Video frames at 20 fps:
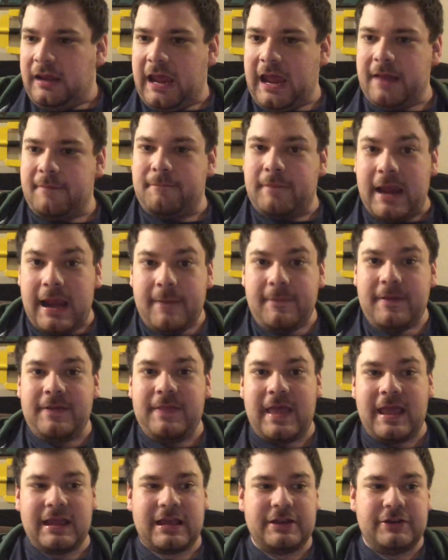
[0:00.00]
And maybe
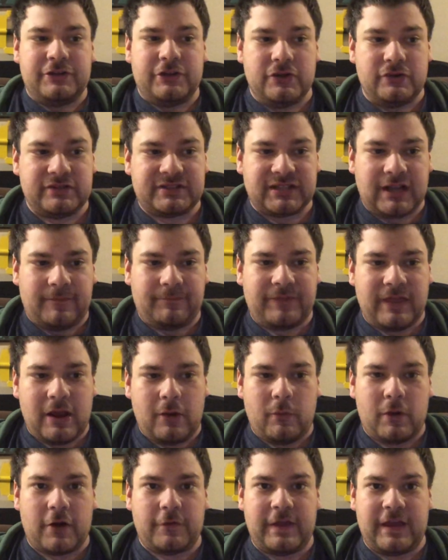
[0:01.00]
they can do something
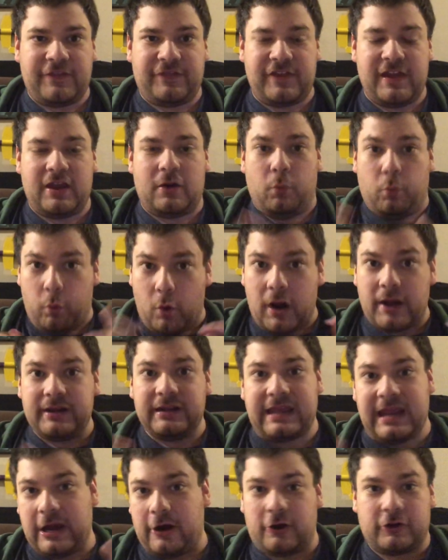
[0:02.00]
where they think one
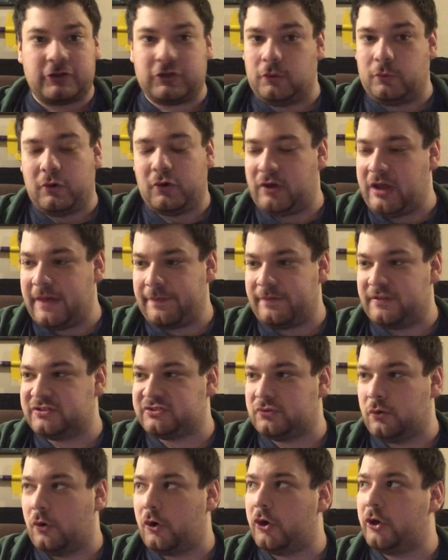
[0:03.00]
character will get the
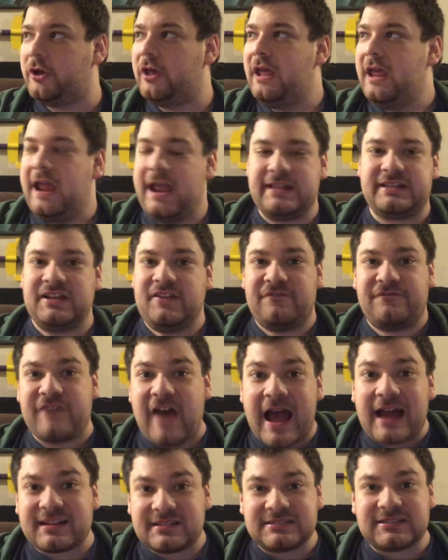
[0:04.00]
sword. It's in
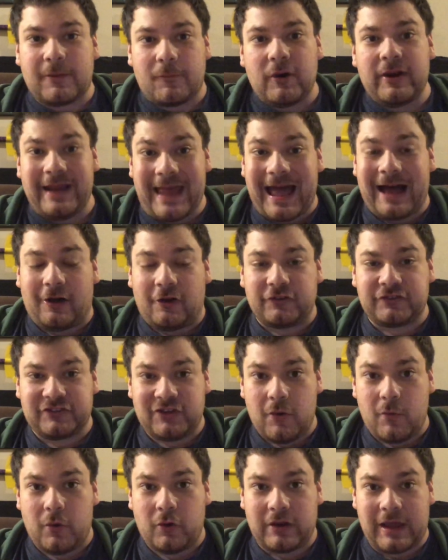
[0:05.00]
fact someone else
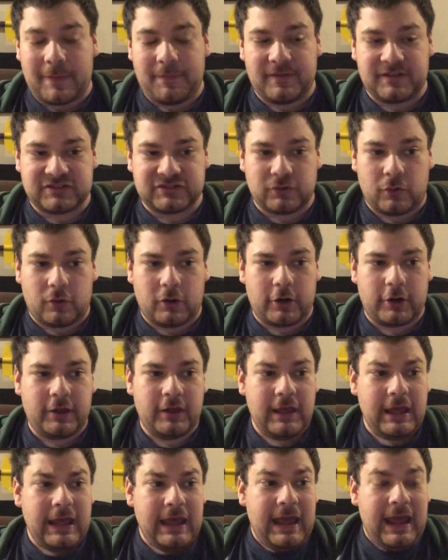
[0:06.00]
who will get the sword.
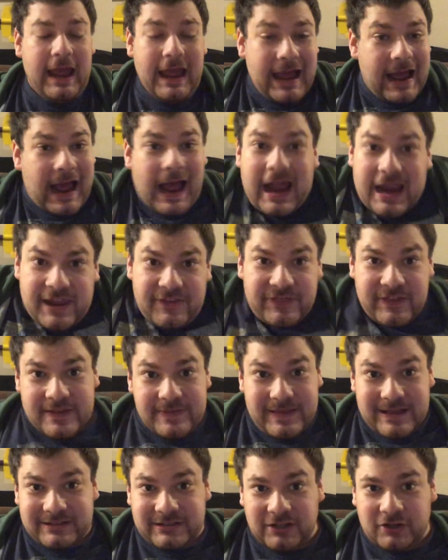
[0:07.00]
I
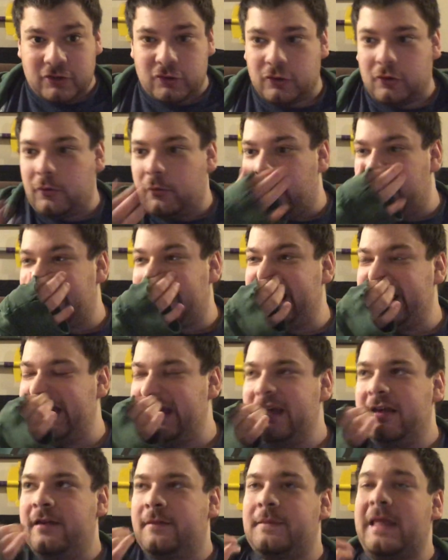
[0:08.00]
think that's a cool way.
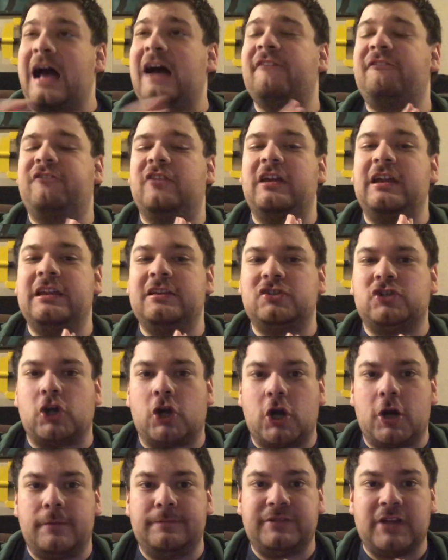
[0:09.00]
Now, in
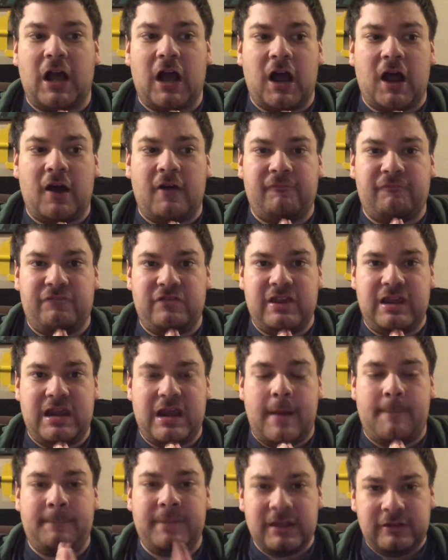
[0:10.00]
terms of
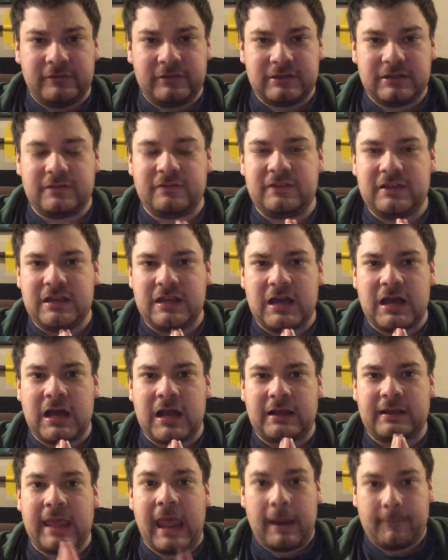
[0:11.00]
the
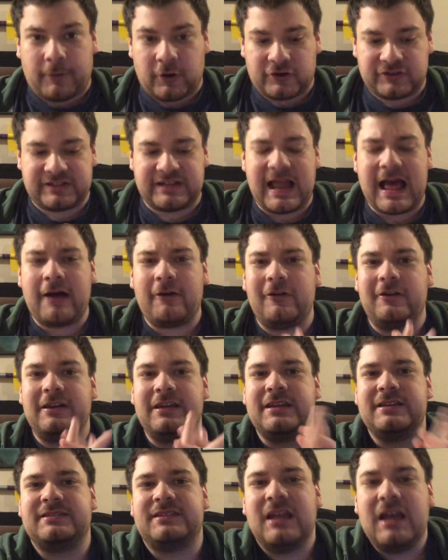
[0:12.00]

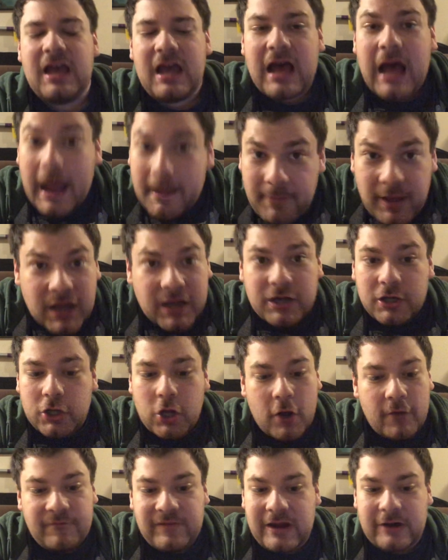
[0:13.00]
personalities, I'm not gonna
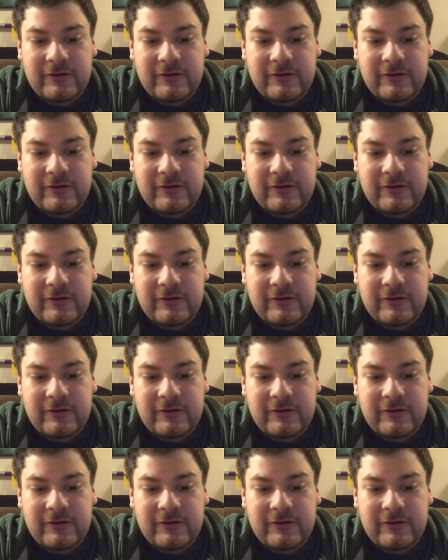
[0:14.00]
go